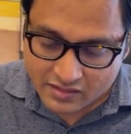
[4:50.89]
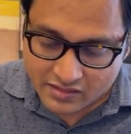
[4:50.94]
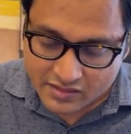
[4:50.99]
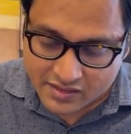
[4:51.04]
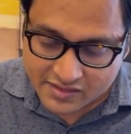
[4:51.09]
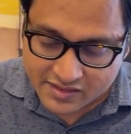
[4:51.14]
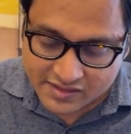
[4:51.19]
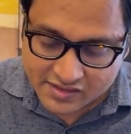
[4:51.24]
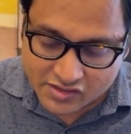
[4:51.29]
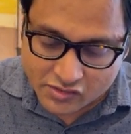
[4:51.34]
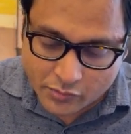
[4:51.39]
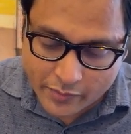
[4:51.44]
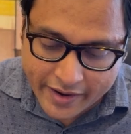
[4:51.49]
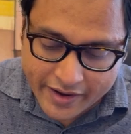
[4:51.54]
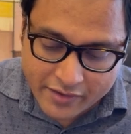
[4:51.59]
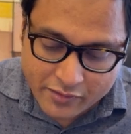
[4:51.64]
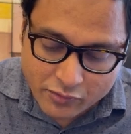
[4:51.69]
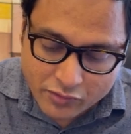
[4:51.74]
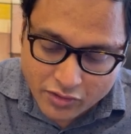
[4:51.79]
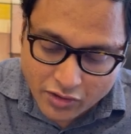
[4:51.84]
This is
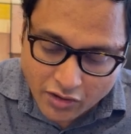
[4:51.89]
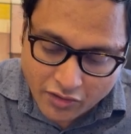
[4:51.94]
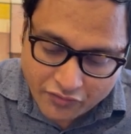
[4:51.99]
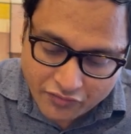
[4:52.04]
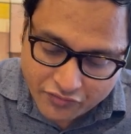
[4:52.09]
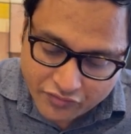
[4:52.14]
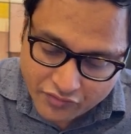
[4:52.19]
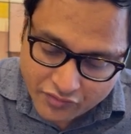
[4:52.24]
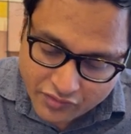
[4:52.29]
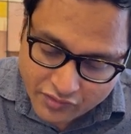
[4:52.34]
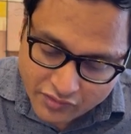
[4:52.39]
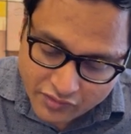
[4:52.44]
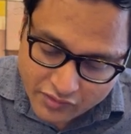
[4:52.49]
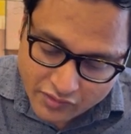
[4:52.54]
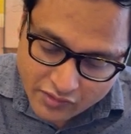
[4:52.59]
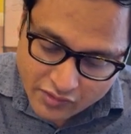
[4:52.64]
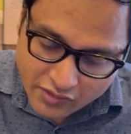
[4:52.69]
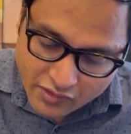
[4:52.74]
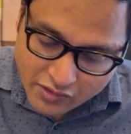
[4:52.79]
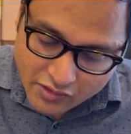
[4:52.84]
square root of
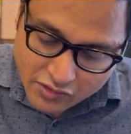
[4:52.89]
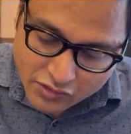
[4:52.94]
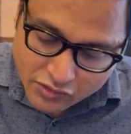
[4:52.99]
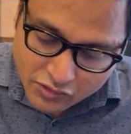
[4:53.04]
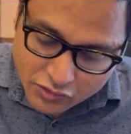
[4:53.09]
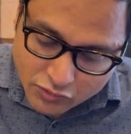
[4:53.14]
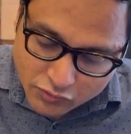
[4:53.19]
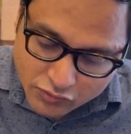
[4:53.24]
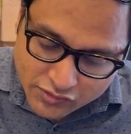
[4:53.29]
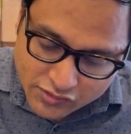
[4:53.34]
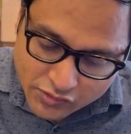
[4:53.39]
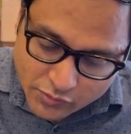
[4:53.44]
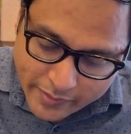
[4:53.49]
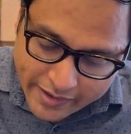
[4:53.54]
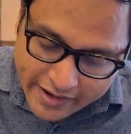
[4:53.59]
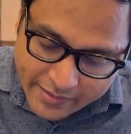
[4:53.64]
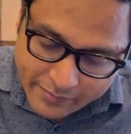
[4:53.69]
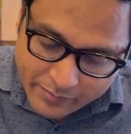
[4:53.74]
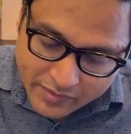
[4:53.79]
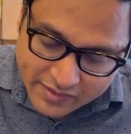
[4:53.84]
2
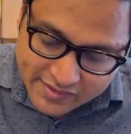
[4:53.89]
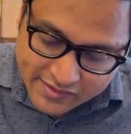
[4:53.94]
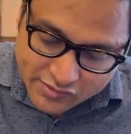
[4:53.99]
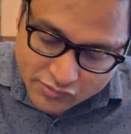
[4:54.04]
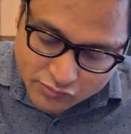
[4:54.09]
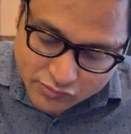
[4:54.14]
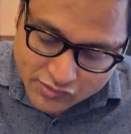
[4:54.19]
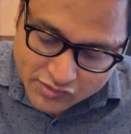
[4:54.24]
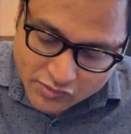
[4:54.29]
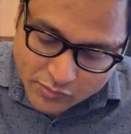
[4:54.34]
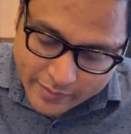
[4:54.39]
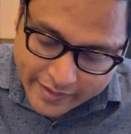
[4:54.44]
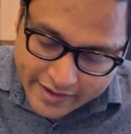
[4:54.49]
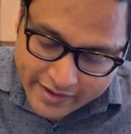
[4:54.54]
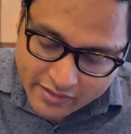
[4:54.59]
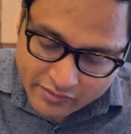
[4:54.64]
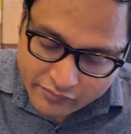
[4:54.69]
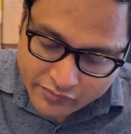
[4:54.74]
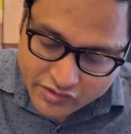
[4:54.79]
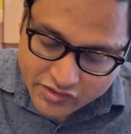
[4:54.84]
square plus 2
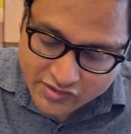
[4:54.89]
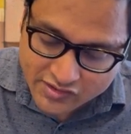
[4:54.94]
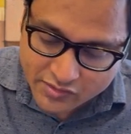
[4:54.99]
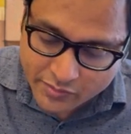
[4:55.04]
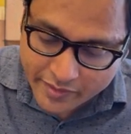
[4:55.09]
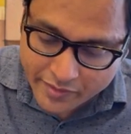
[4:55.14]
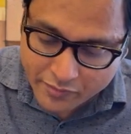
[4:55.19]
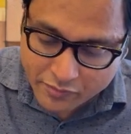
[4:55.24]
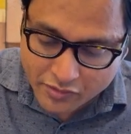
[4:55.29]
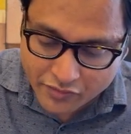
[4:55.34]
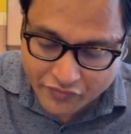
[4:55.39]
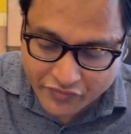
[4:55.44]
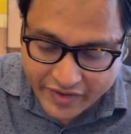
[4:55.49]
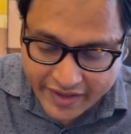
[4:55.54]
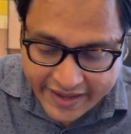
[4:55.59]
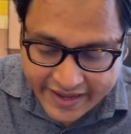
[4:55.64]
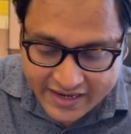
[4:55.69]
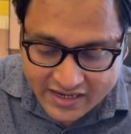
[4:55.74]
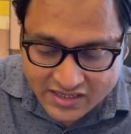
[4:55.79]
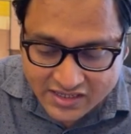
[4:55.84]
square, which is square root of
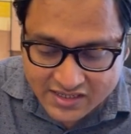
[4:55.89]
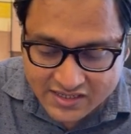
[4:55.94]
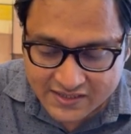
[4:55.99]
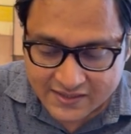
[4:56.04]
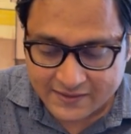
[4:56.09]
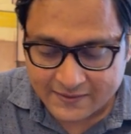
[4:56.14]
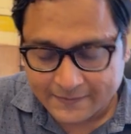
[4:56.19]
8.